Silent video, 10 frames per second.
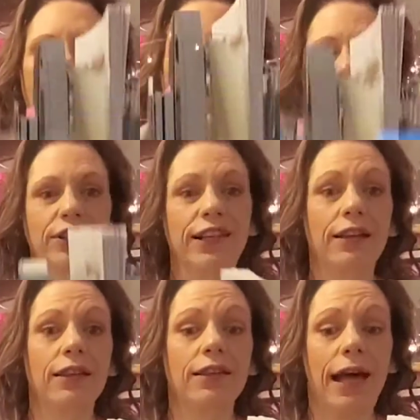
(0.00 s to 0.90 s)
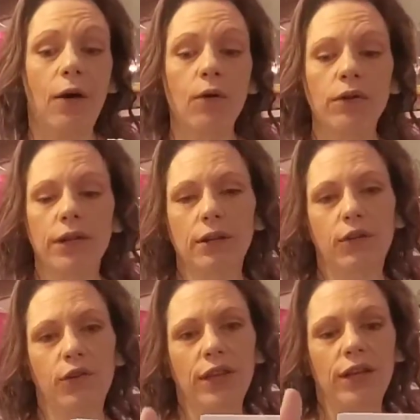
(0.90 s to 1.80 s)
I just set this out and
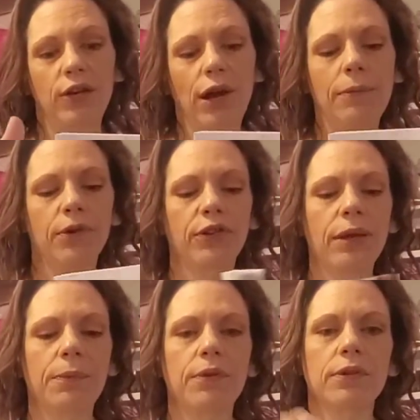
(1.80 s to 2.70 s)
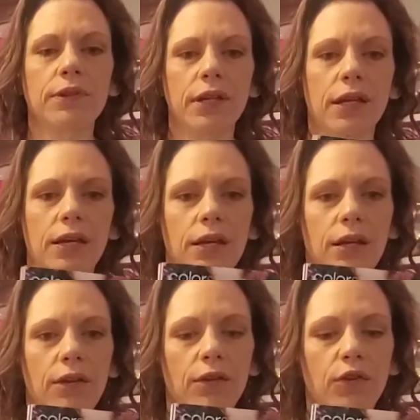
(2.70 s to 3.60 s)
so they can grab their samples
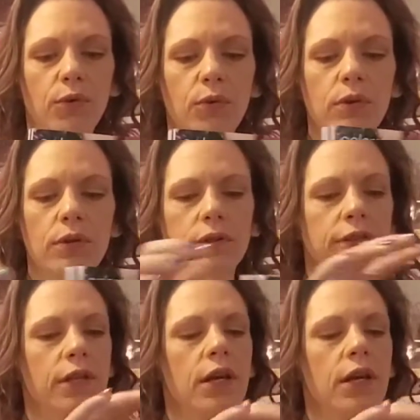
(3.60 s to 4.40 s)
and their tools,